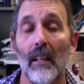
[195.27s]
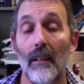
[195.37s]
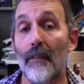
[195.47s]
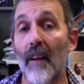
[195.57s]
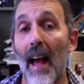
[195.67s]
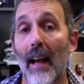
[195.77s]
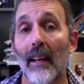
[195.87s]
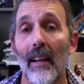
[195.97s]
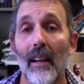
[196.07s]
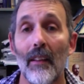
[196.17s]
In fact,
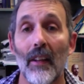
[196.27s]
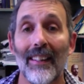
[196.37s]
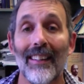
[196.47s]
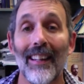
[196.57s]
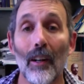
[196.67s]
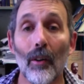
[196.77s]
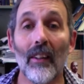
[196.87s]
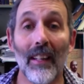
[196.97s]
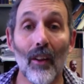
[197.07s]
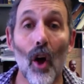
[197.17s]
they
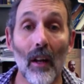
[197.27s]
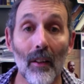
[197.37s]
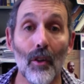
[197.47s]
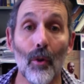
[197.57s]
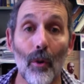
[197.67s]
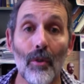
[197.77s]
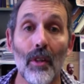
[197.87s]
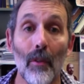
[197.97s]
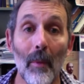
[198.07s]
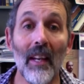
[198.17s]
literally locked the doors
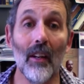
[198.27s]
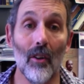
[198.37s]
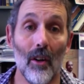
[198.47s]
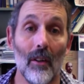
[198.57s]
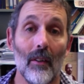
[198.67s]
of the meeting hall